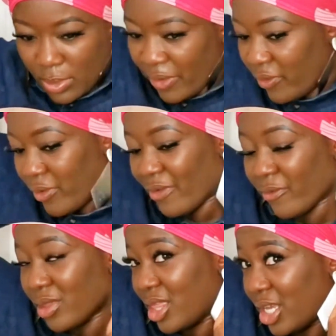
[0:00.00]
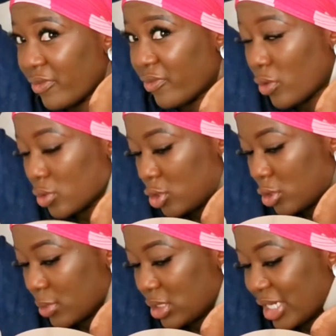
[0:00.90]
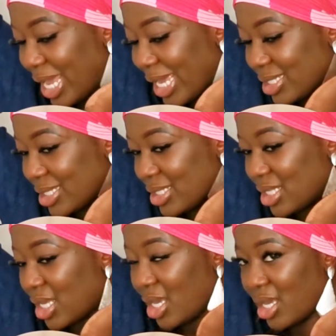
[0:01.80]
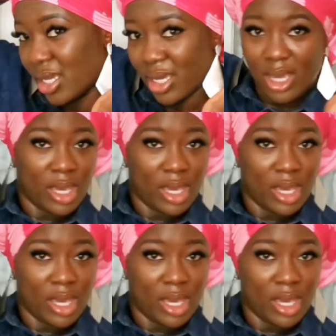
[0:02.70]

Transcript: If you think you've got too much excess here, you